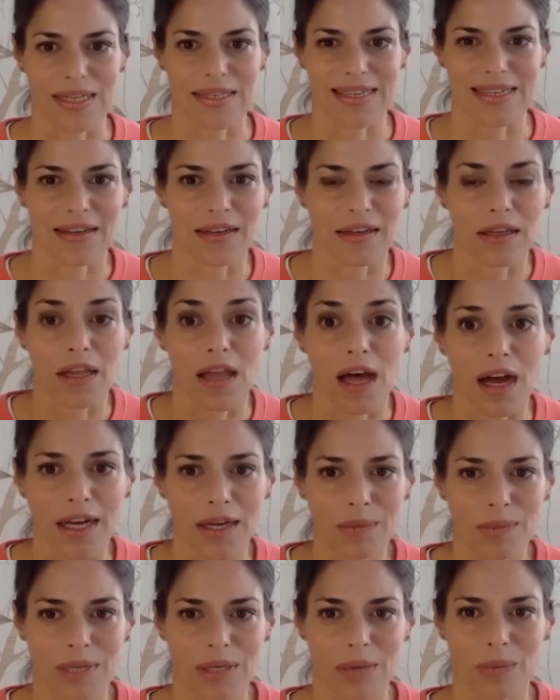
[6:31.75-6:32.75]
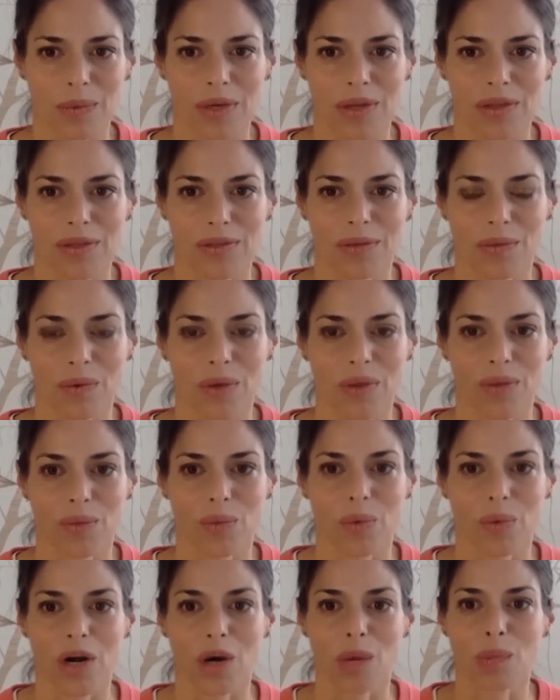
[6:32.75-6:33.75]
Is it in alignment with
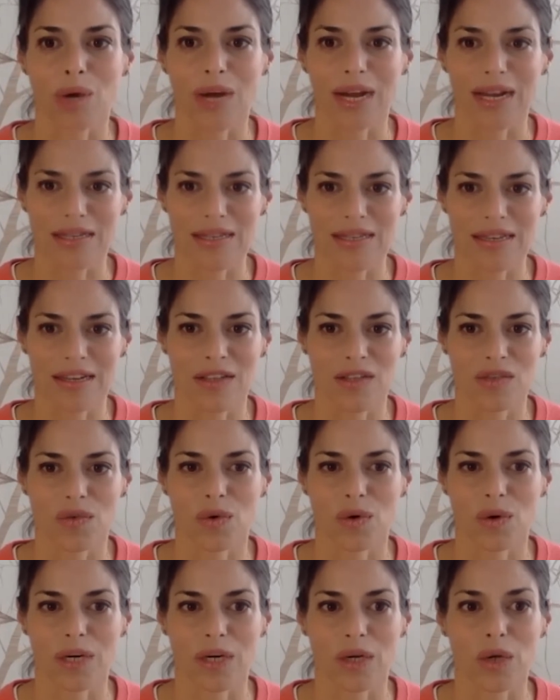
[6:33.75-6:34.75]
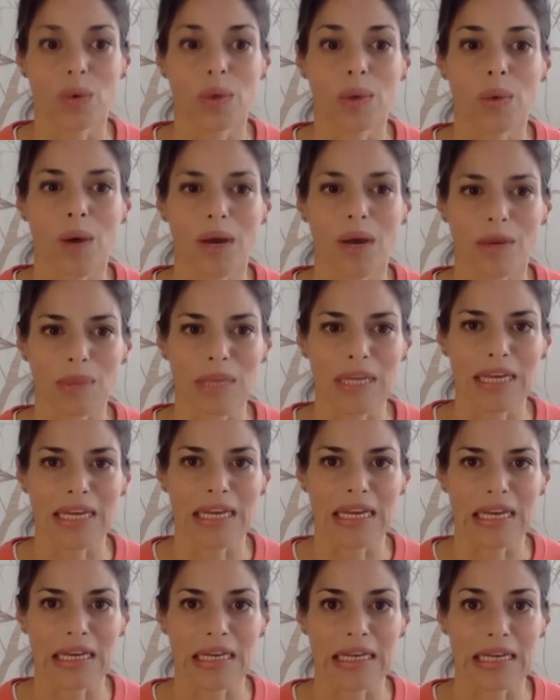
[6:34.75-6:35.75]
what our brand stands for and who we want to
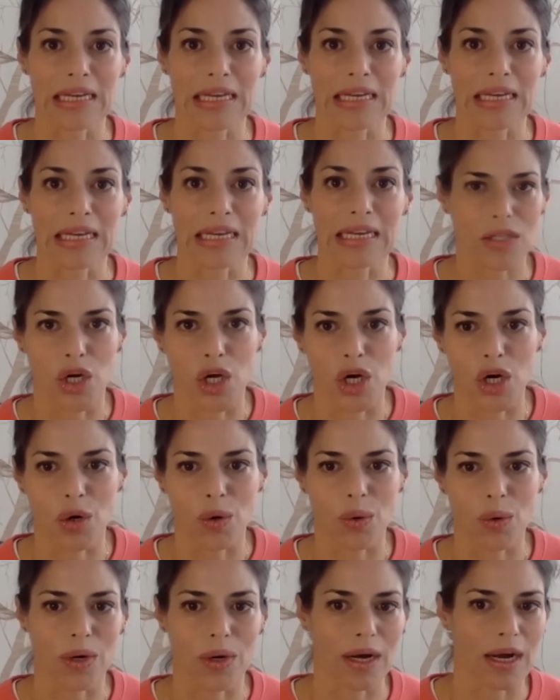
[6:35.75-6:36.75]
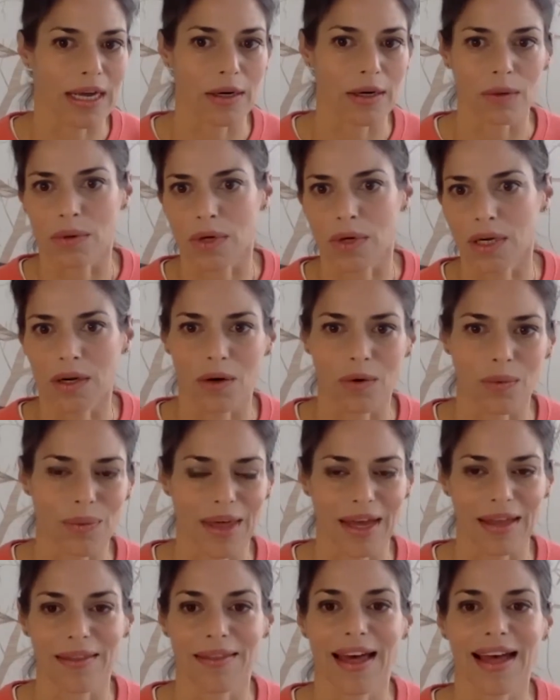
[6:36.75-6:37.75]
be? Yes, no, I don't know.
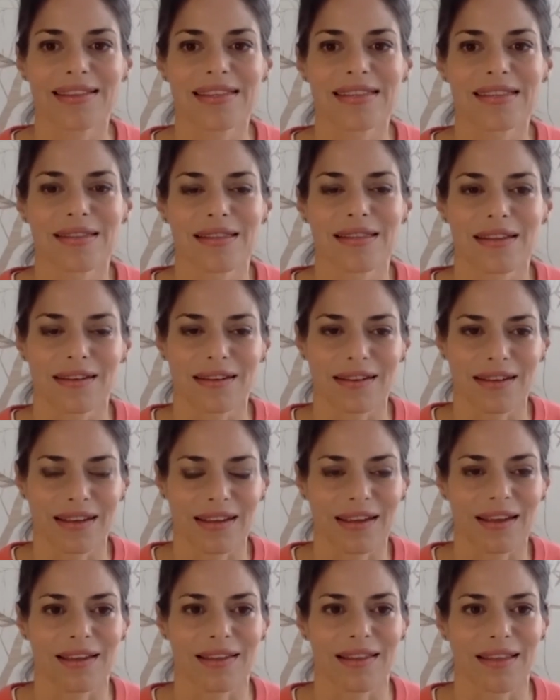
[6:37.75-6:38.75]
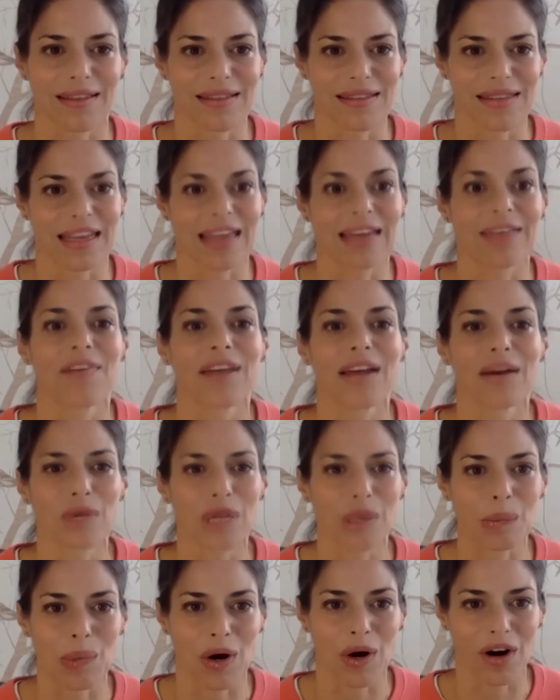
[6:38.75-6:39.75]
That's the
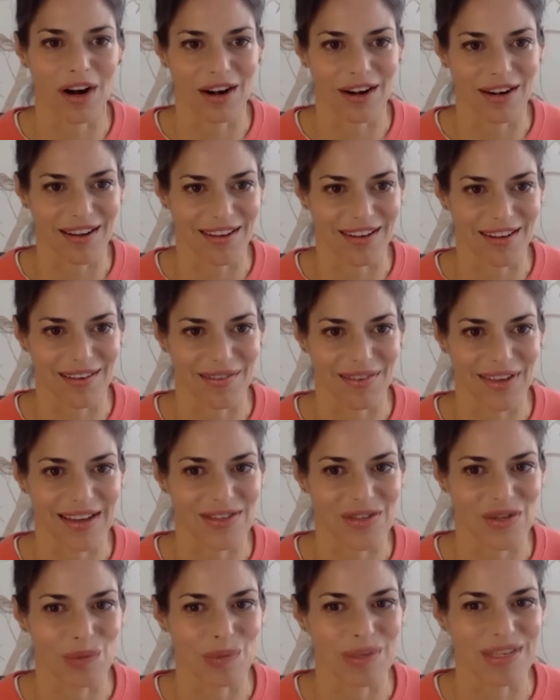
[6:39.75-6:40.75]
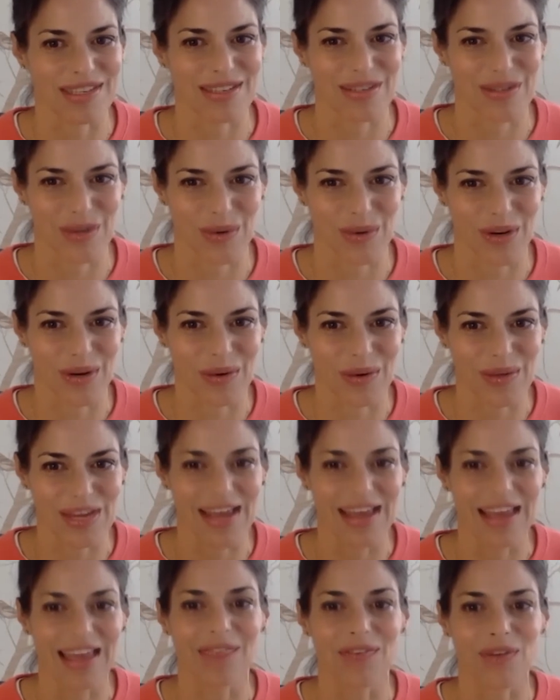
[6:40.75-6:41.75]
confounding part of as your business grows,
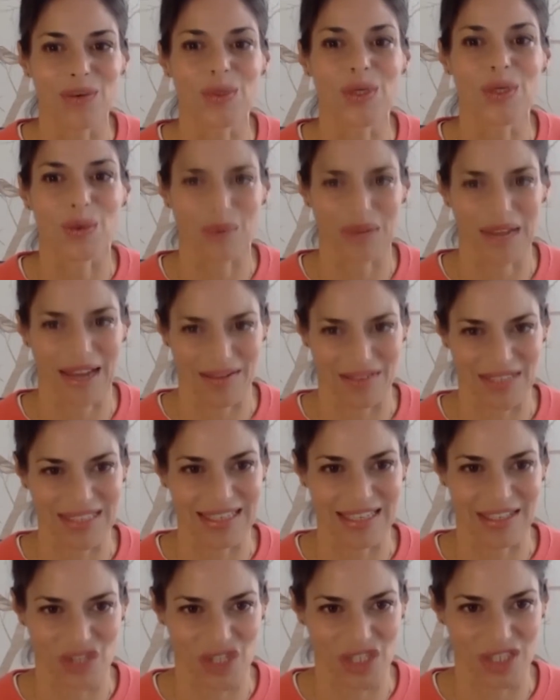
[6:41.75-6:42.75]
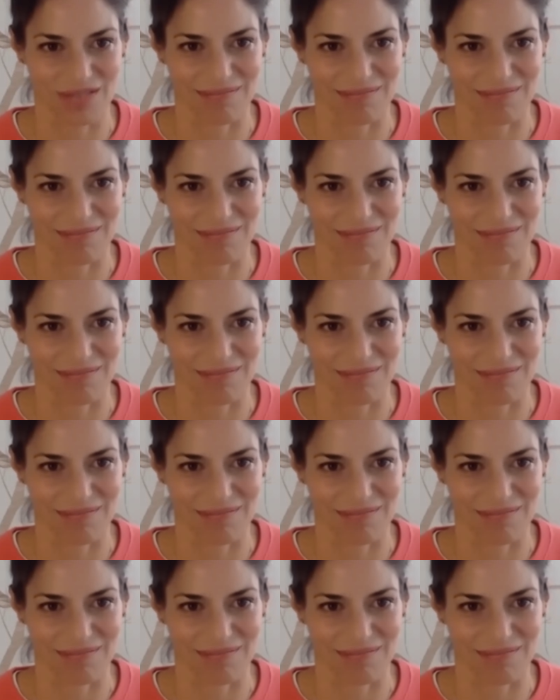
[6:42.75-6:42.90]
if you don't have intention.